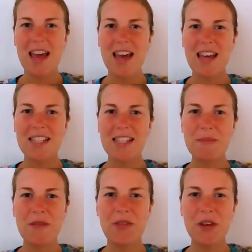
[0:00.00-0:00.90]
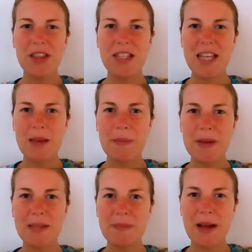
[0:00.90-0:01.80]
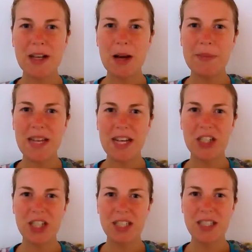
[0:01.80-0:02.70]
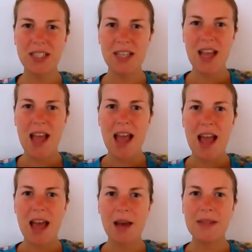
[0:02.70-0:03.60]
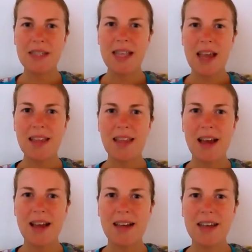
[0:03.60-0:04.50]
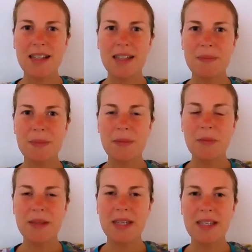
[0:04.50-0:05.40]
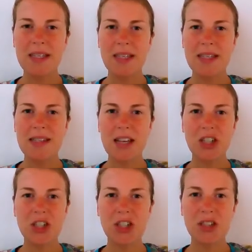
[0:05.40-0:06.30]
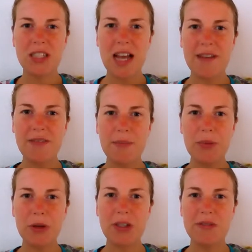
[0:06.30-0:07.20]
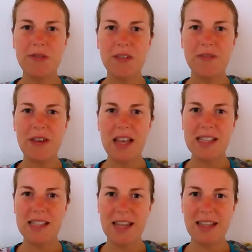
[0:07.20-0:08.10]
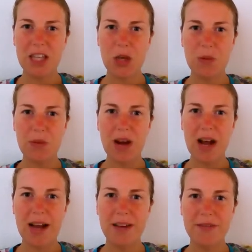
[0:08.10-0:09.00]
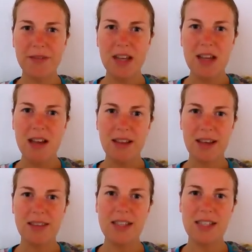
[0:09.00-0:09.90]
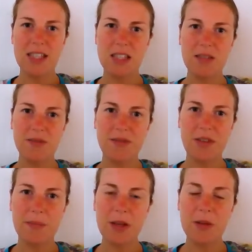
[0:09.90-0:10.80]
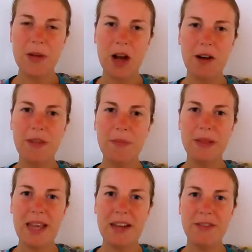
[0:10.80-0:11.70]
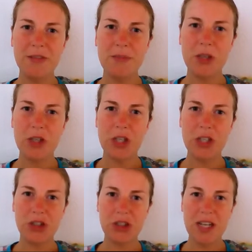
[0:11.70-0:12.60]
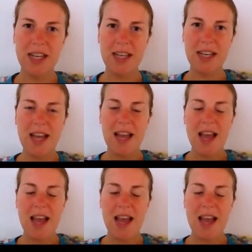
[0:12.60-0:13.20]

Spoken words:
Okay, so my 4th tip is about accommodation. I would say that it's probably essential to have it booked for the first night that you arrive. Like, this is from coming off the plane from your country.